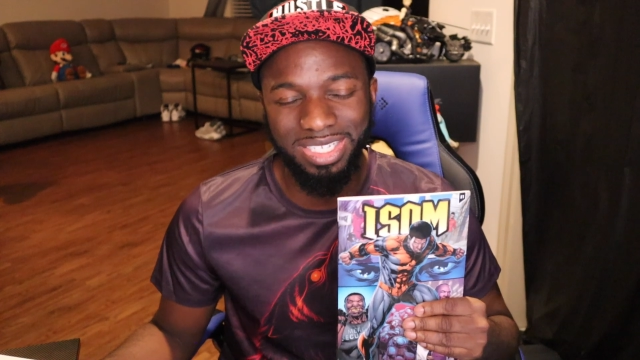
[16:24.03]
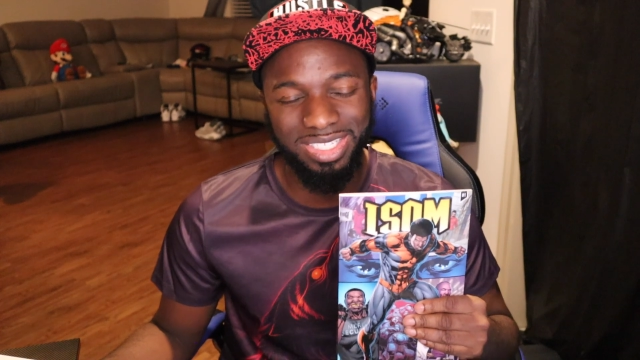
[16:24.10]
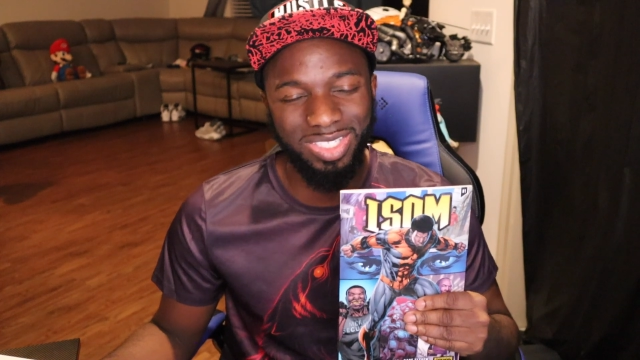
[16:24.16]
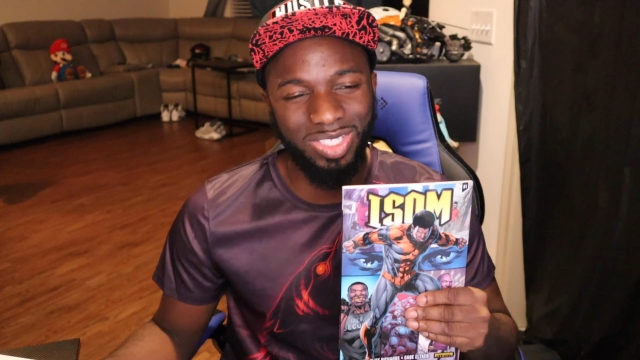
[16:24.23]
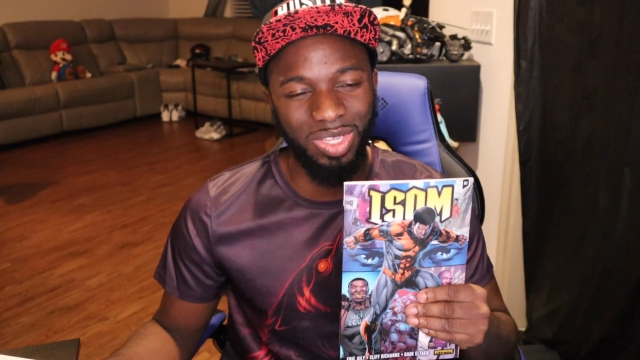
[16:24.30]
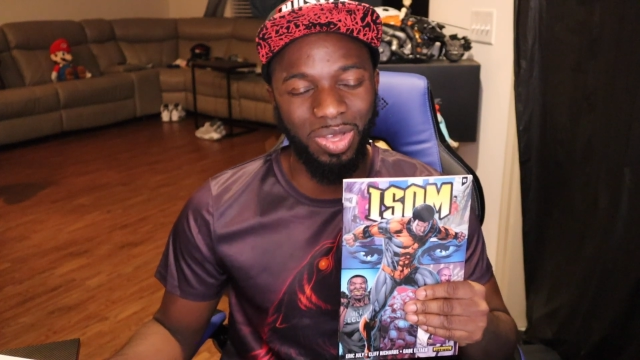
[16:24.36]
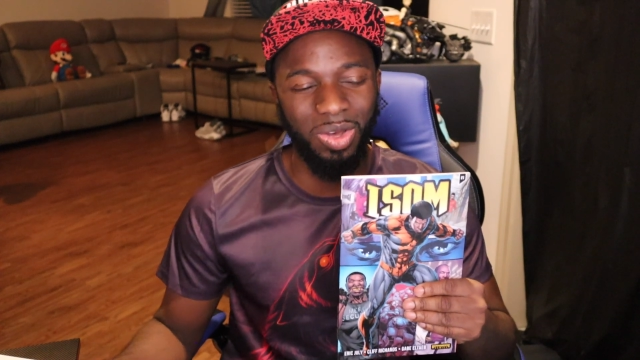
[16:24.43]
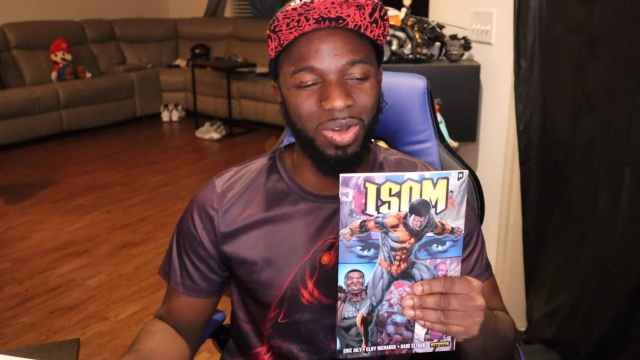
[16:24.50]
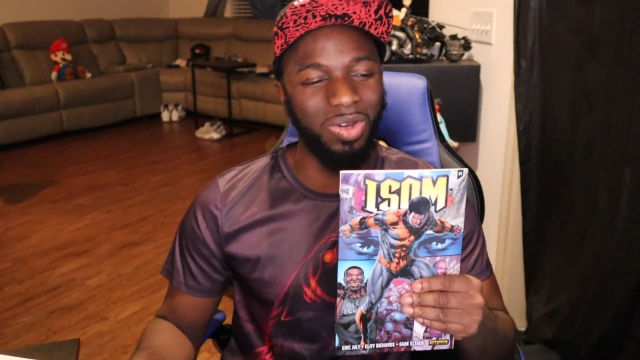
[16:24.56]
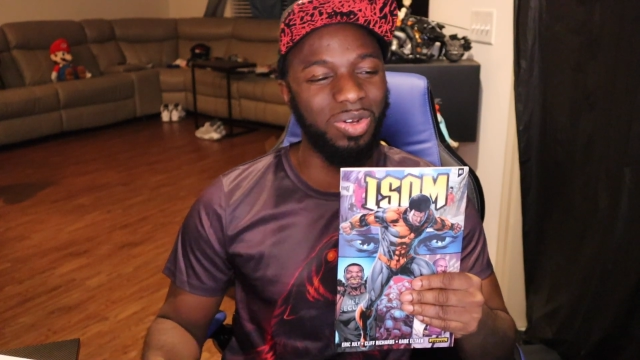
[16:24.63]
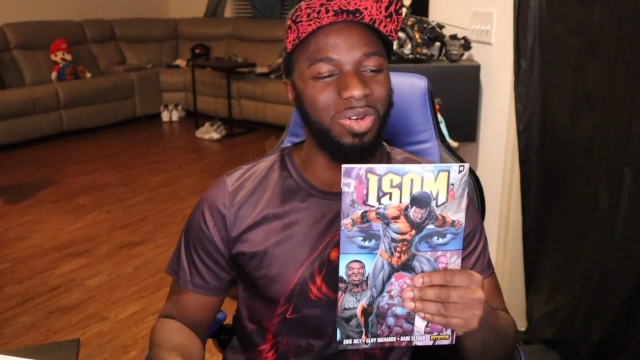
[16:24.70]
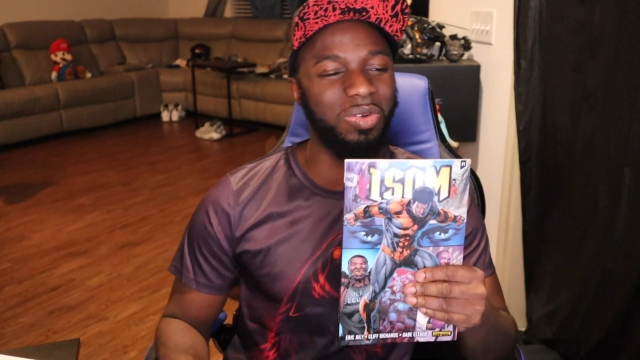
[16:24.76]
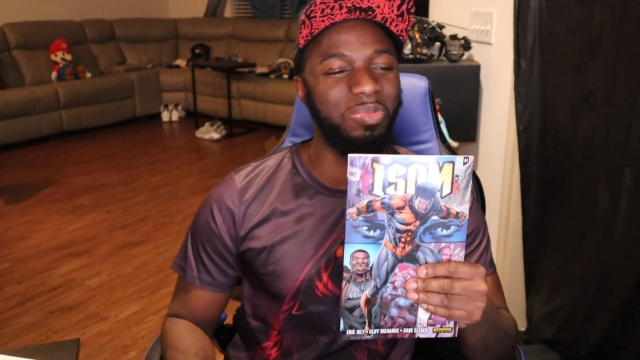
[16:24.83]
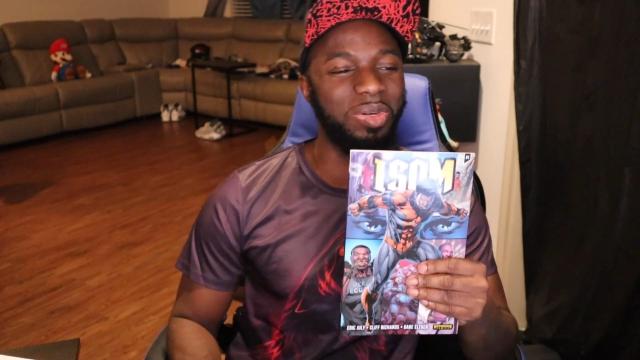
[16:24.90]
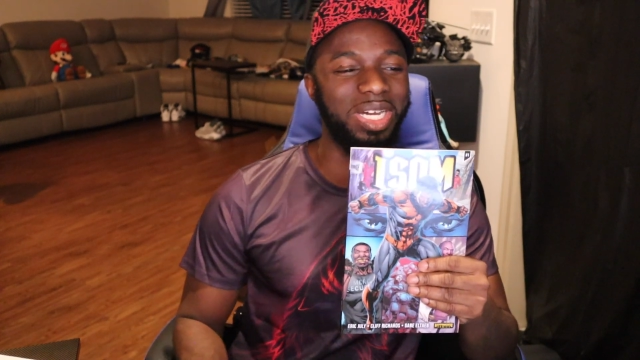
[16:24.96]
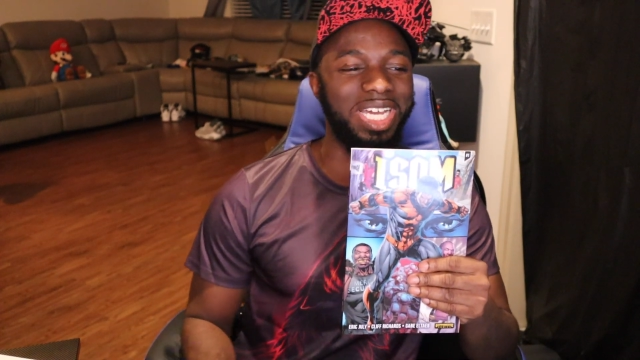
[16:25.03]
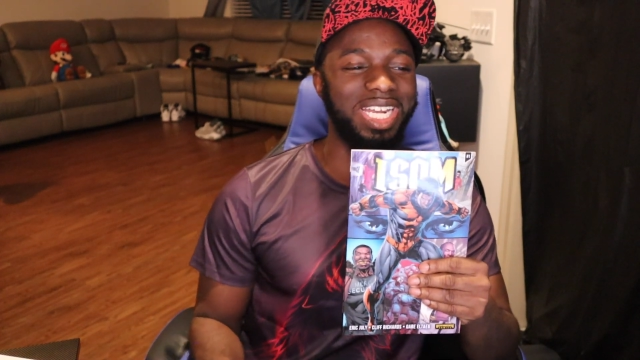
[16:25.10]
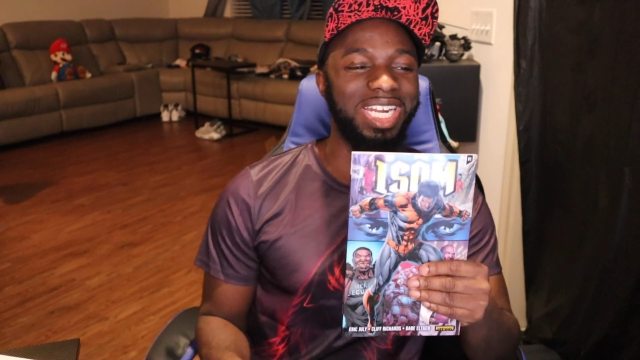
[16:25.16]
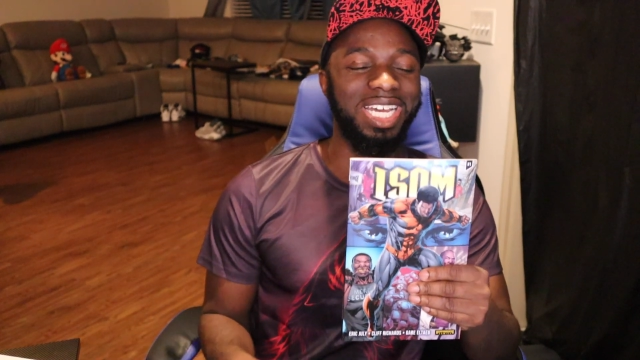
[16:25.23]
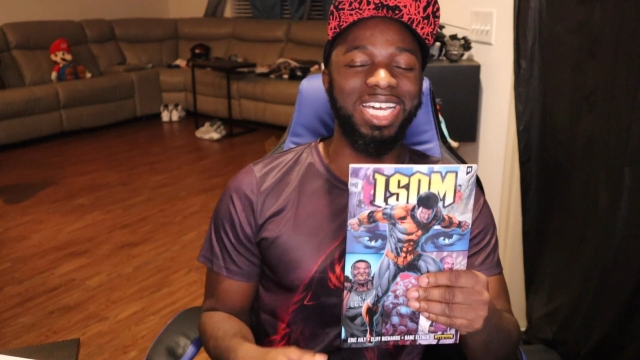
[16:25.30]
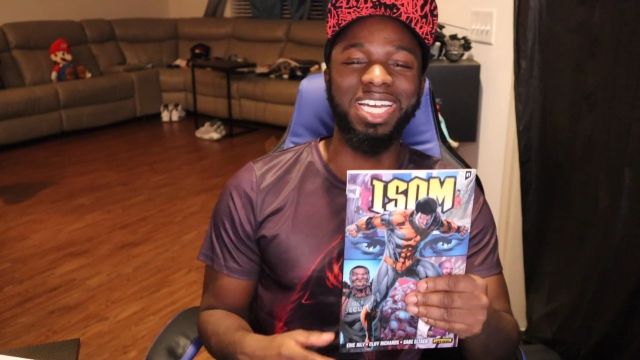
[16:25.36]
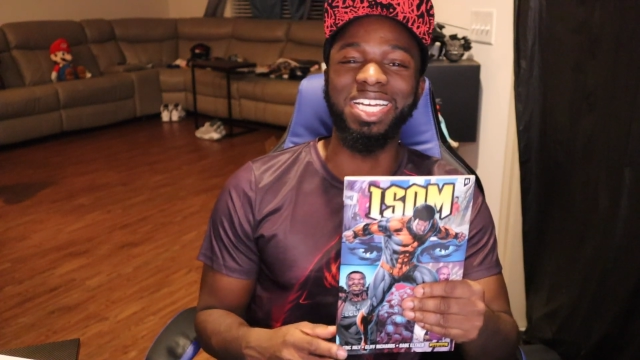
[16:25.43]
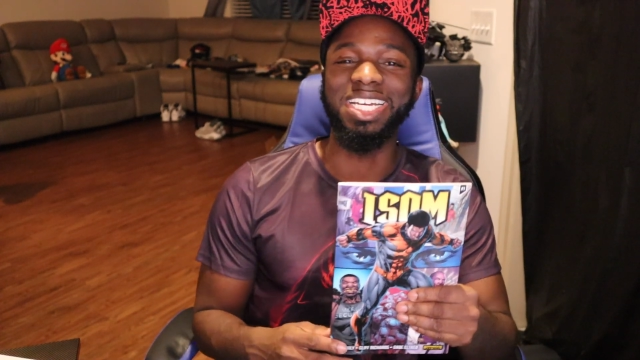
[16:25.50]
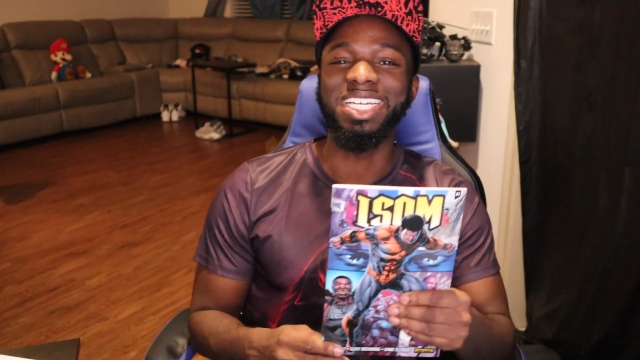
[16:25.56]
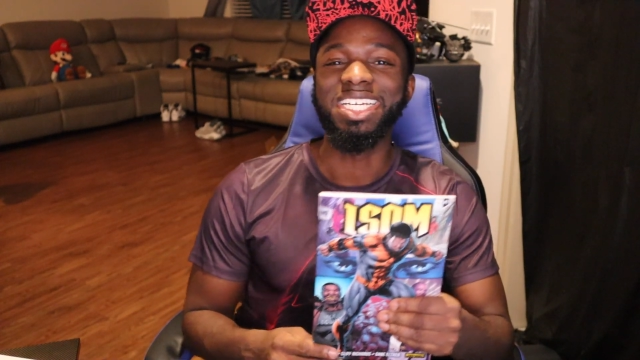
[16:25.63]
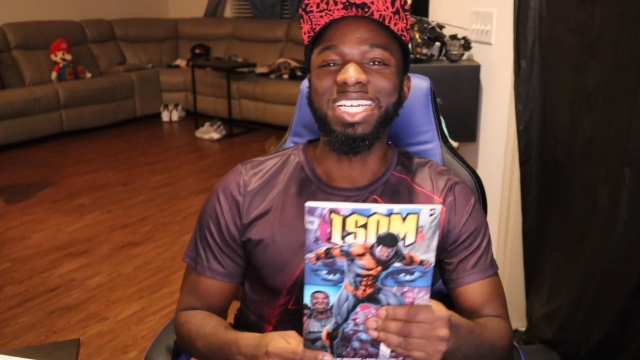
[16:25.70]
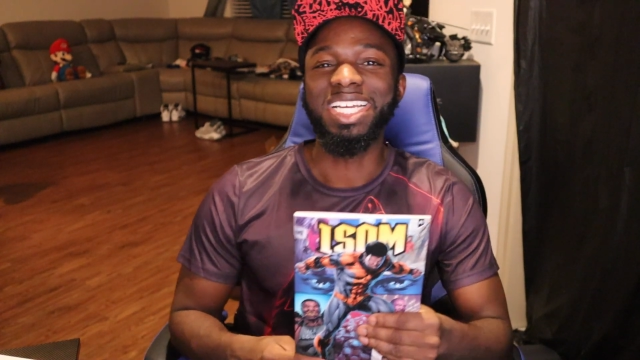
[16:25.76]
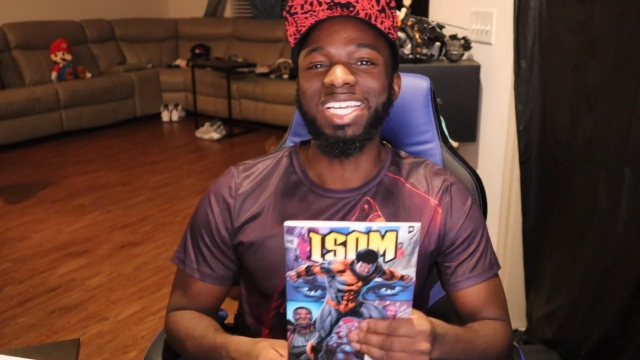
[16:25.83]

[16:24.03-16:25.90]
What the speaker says: So, but